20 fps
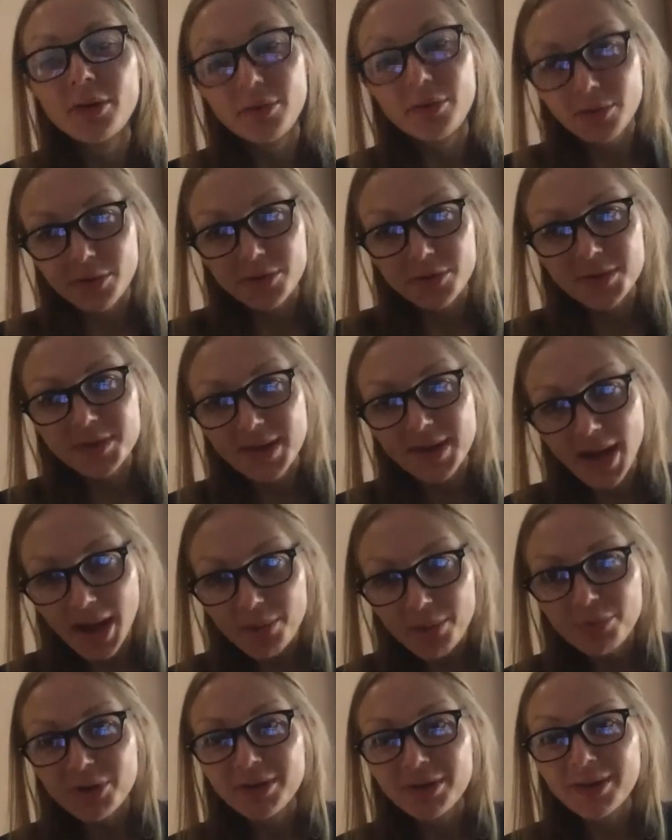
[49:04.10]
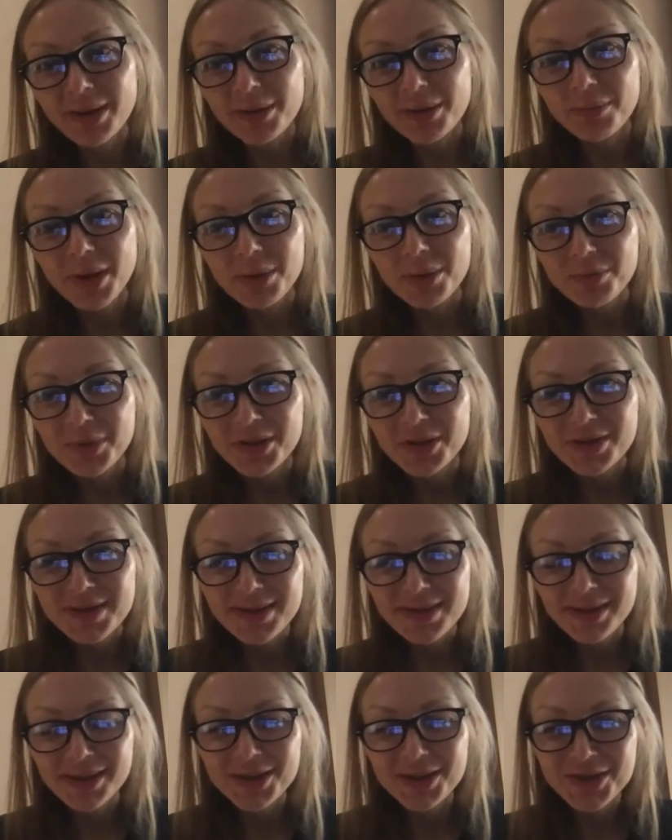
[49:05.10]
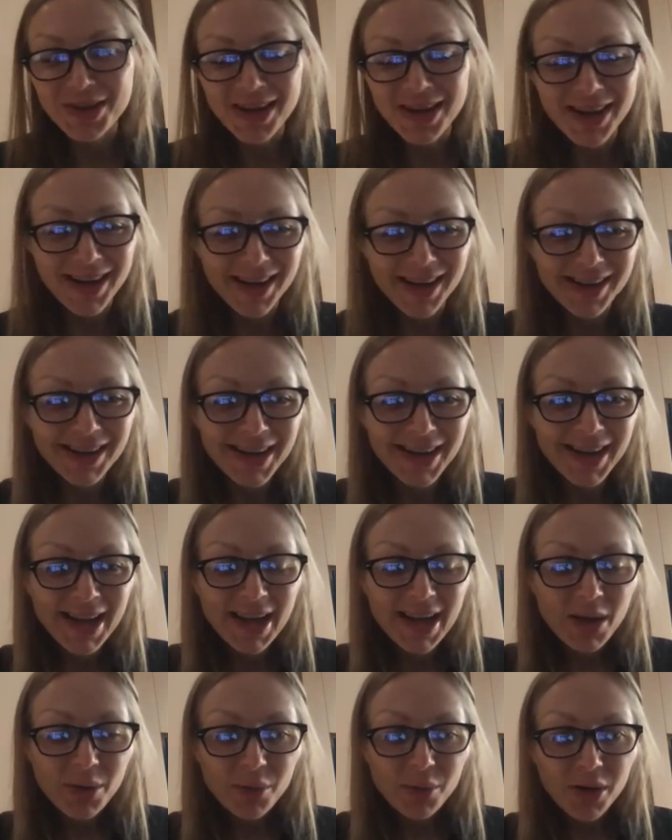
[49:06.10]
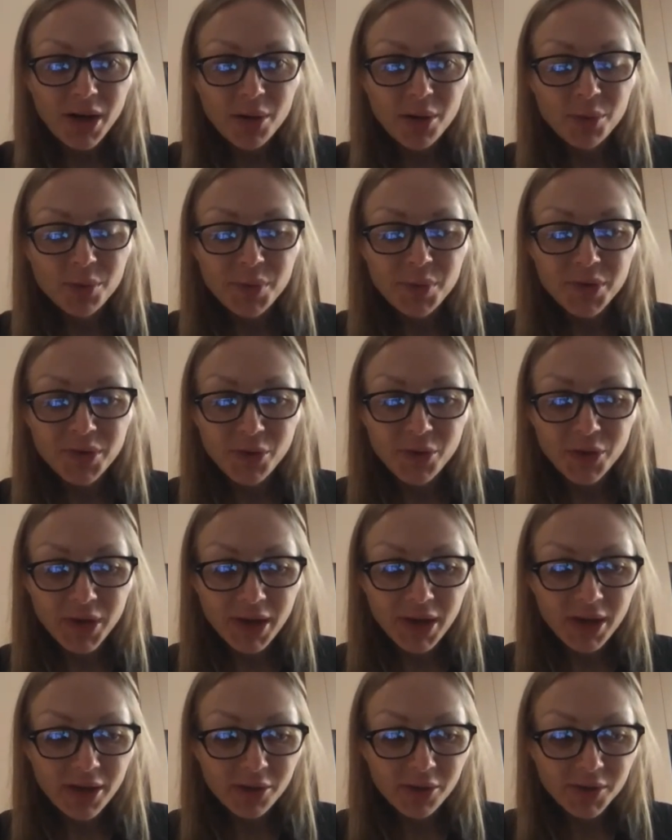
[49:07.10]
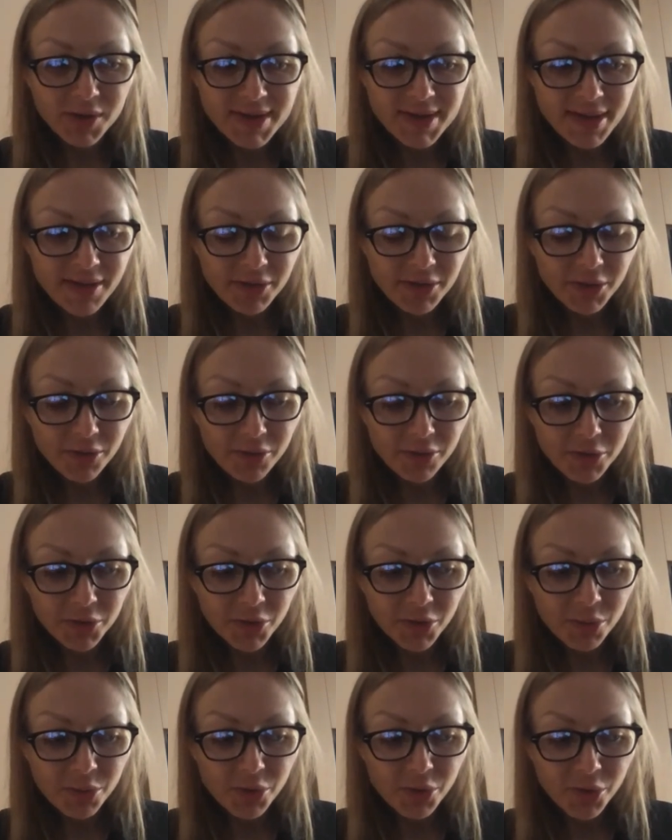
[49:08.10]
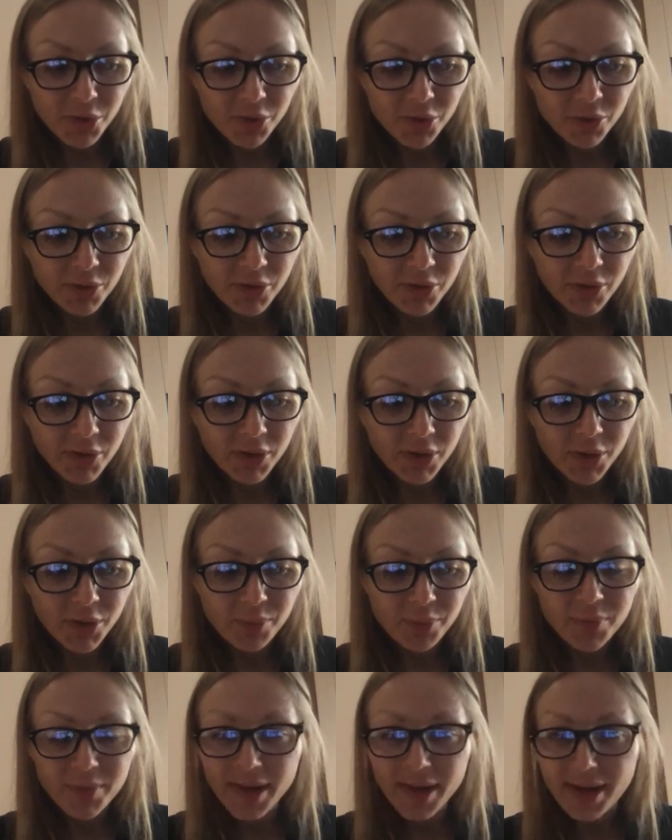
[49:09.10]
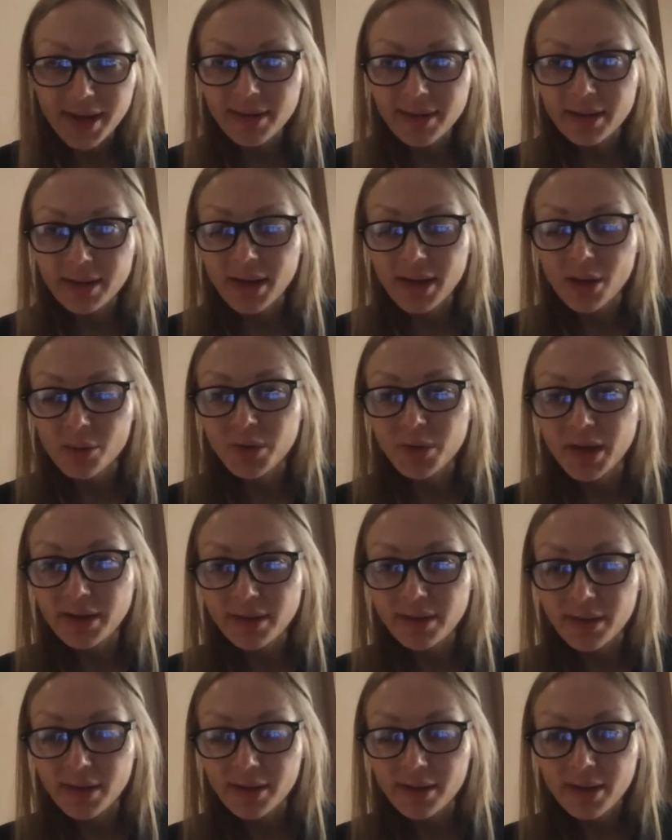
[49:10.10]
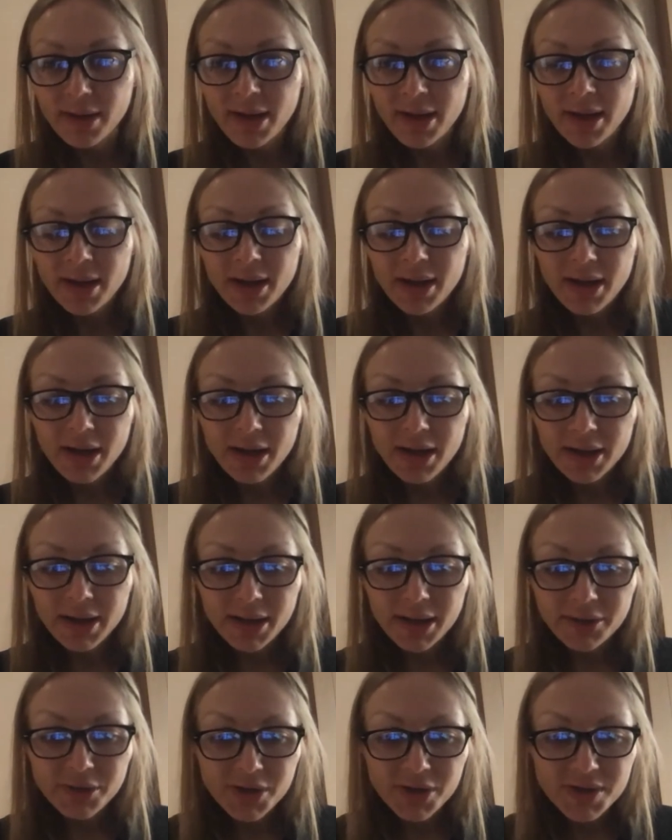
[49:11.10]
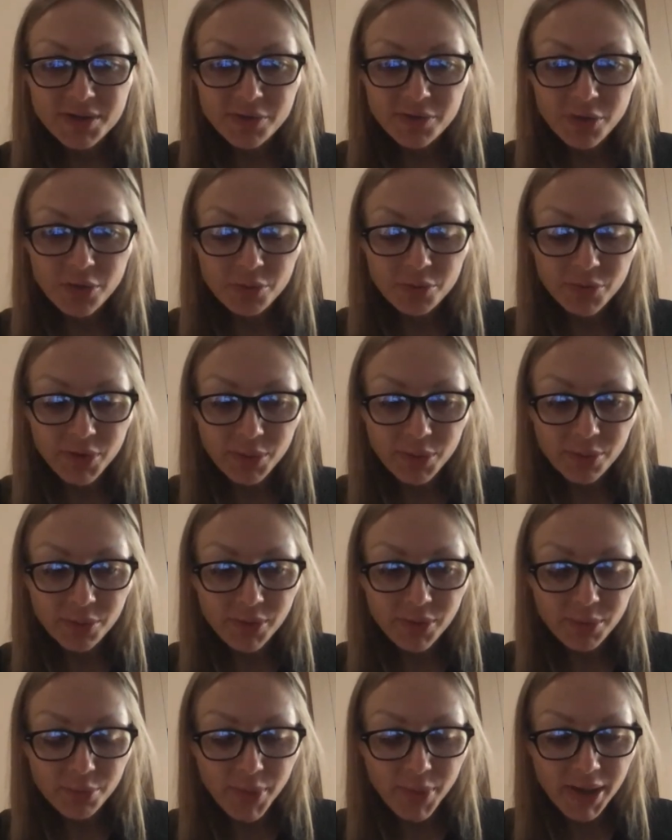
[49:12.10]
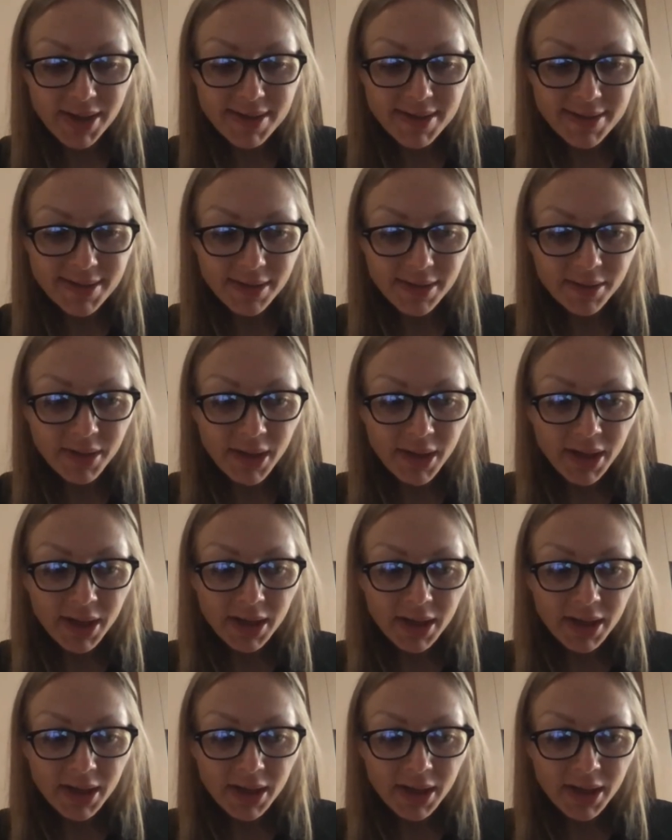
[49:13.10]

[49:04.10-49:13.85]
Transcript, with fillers: Of course, hybrid, I'm, I'm still in Shanghai, where I will be talking on the 7th of October on um, data and how data uh, can transform the medicine.